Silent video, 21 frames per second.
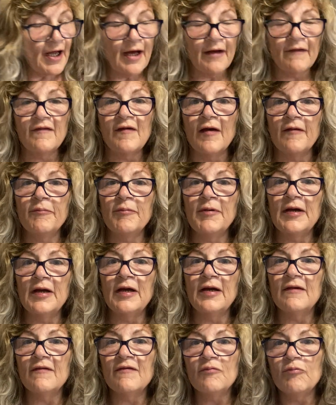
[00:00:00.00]
ex-husband
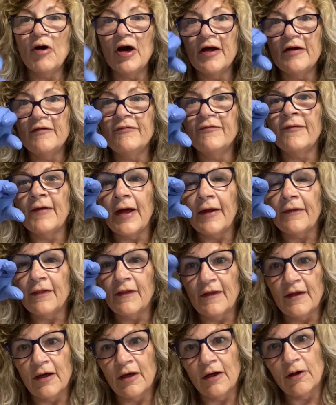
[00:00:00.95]
and his wife
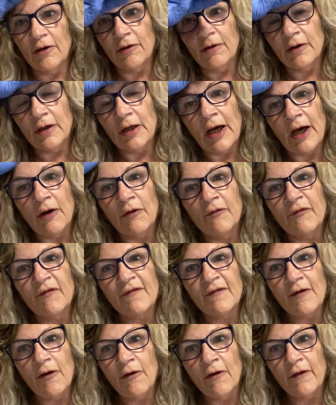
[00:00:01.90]
at their
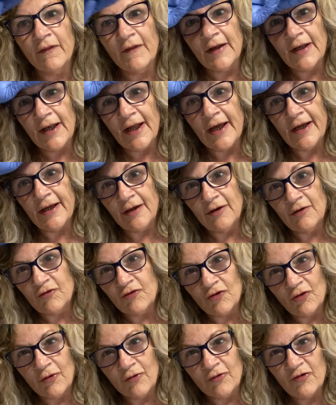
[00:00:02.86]
house on the lake,
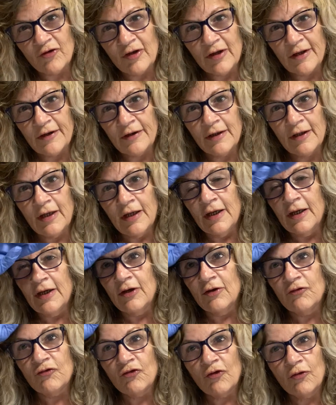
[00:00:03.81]
Georgian,
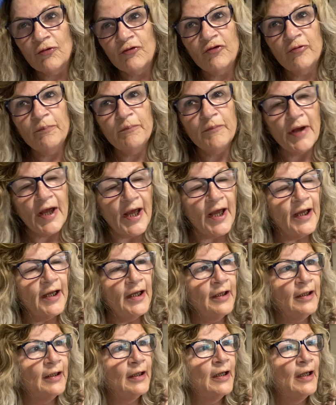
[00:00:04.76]
Georgian
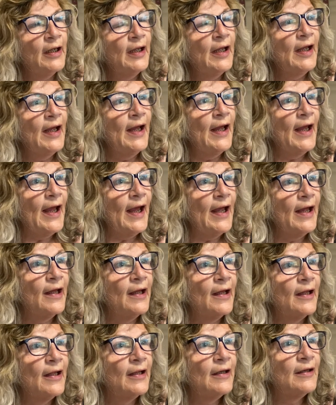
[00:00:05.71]
Bay.
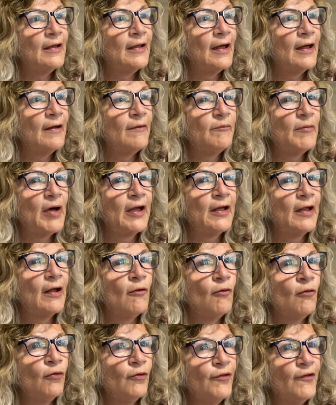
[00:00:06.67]
And uh, my
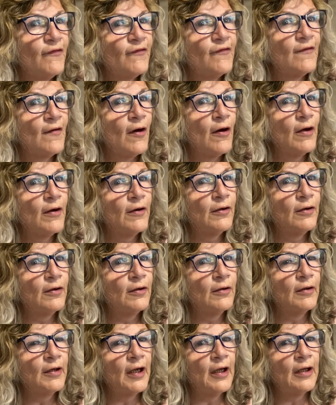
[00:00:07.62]
oldest
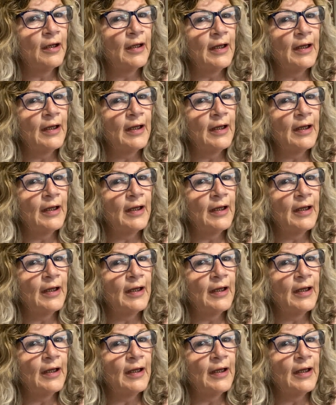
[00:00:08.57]
daughter